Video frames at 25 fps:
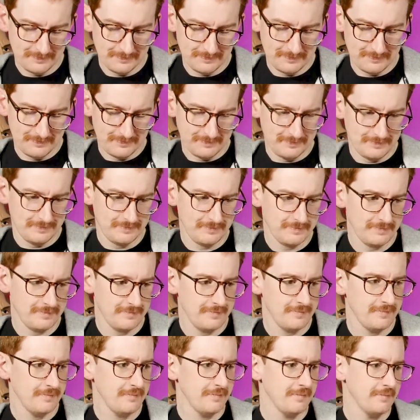
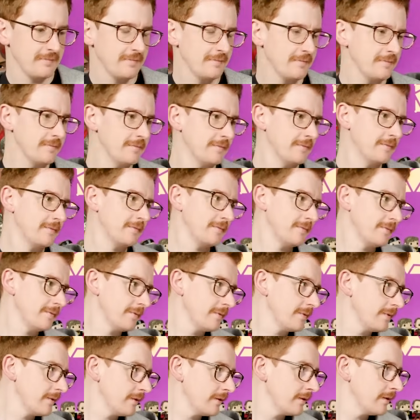
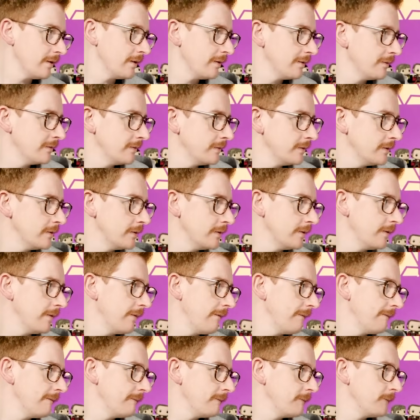
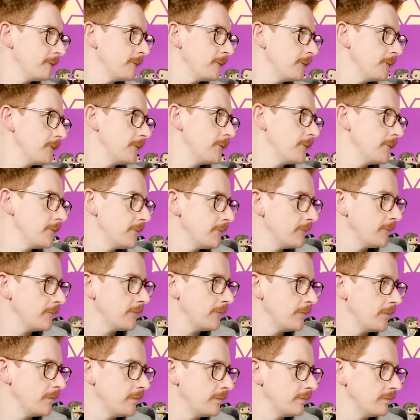
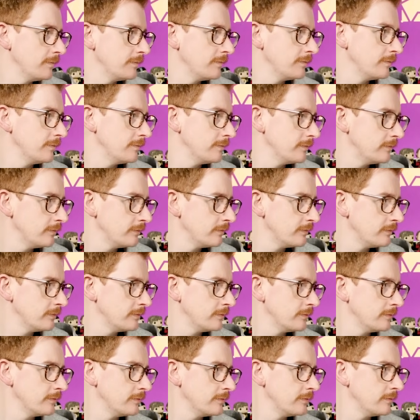
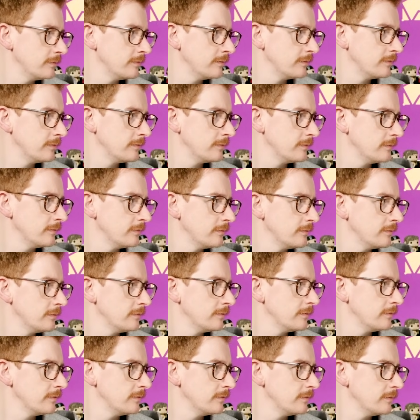
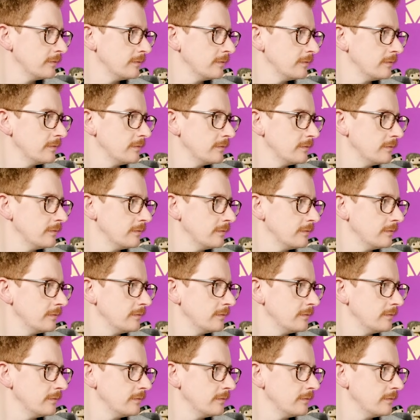The person shown says nothing.